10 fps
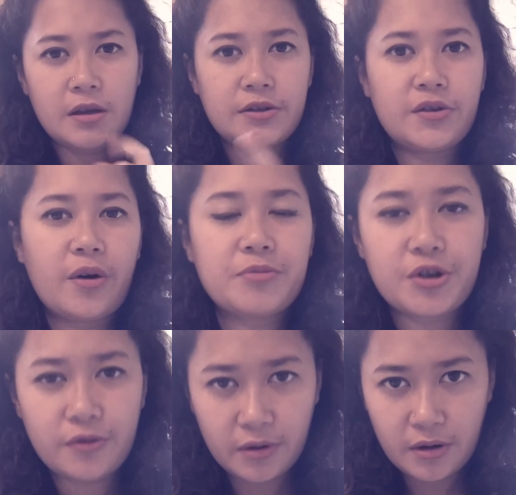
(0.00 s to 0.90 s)
So I'm
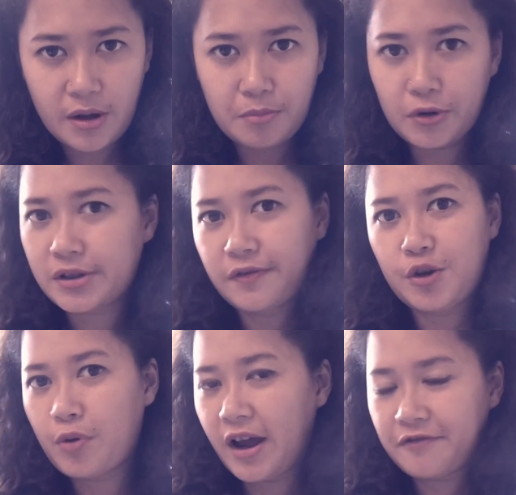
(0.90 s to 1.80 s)
sure most of you
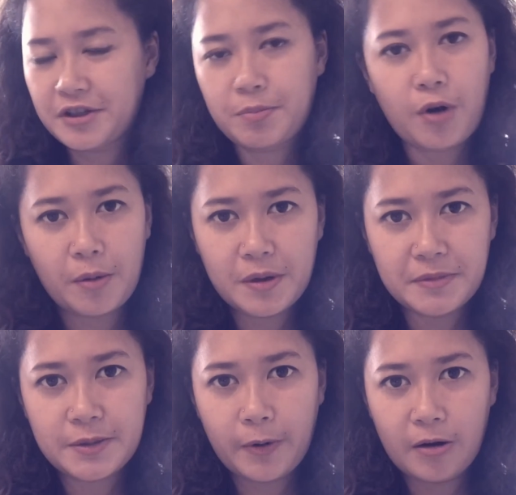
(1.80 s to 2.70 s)
will have this problem
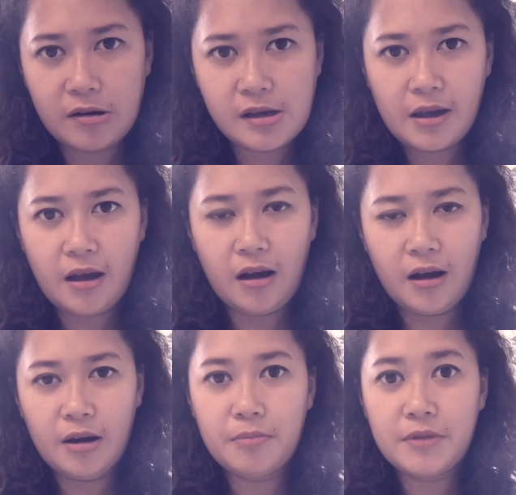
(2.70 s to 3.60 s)
as well,
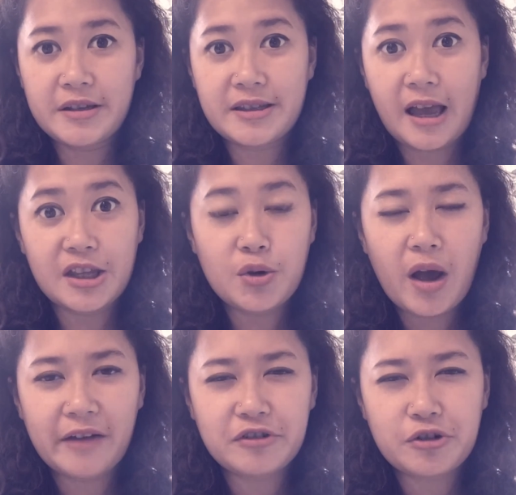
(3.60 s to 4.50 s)
is that you
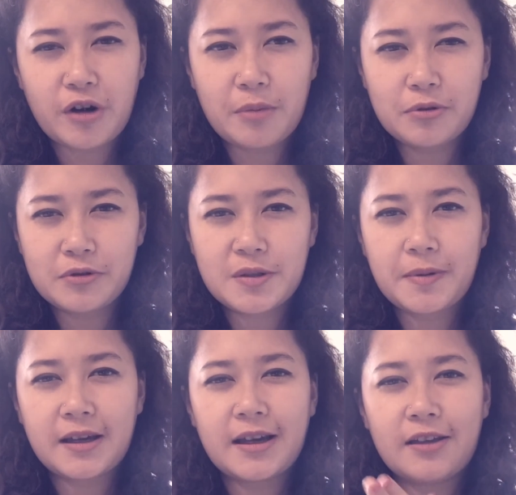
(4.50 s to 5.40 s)
have a trouble
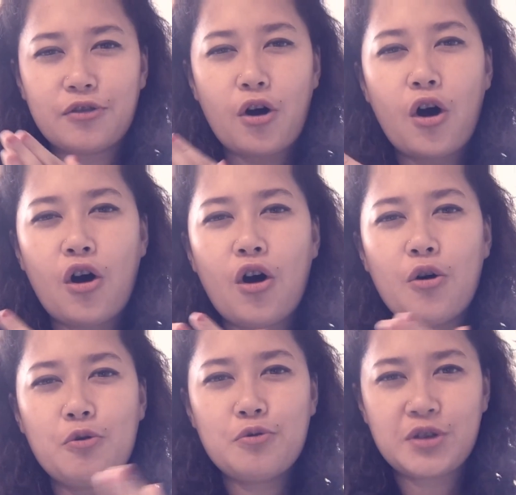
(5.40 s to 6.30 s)
speaking the
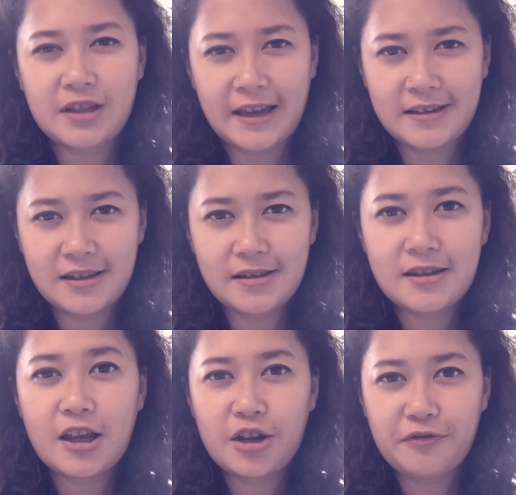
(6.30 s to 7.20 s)
whole sentence
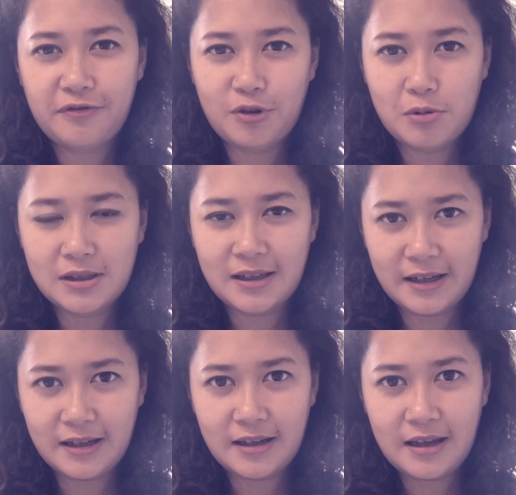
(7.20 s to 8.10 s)

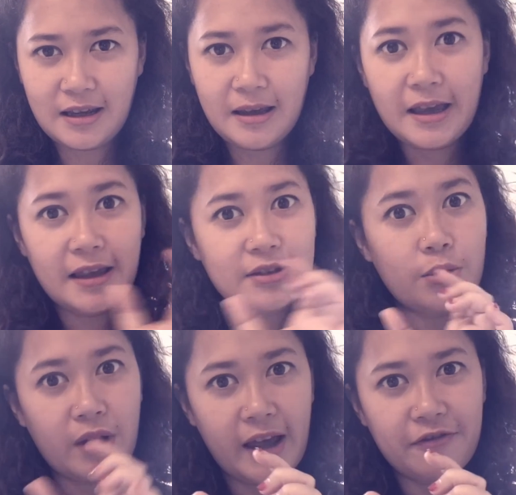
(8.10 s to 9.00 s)
fluently. It's
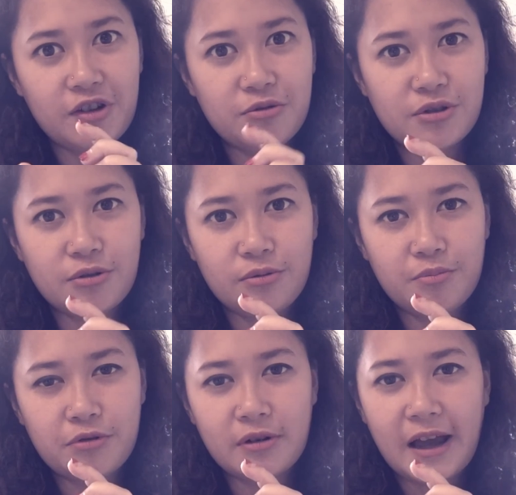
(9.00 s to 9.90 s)
okay for you to
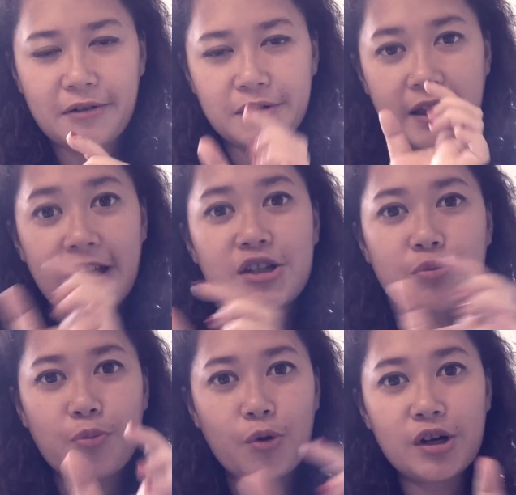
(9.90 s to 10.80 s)
pronounce each
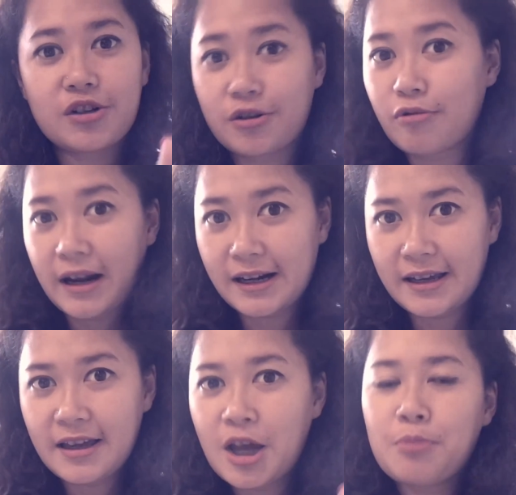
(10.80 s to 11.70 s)
word correctly,
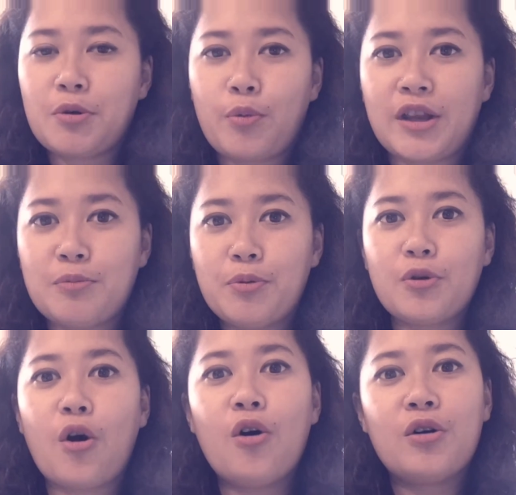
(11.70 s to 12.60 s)
but when you put
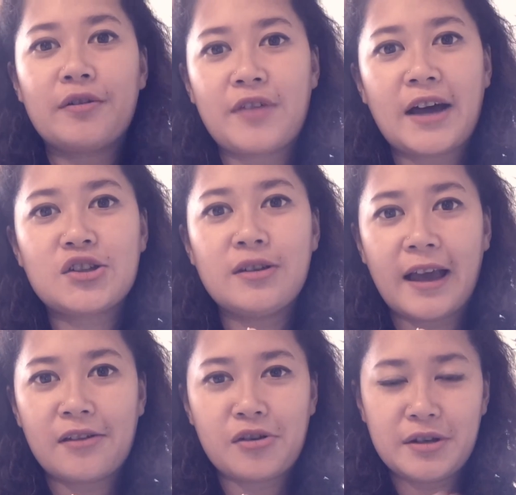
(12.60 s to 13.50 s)
all of that
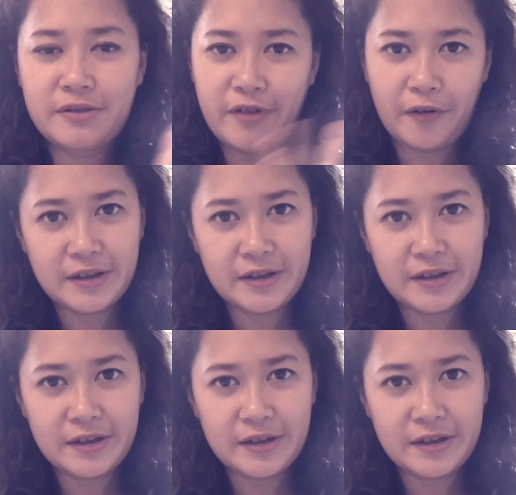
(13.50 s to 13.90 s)
together, it's very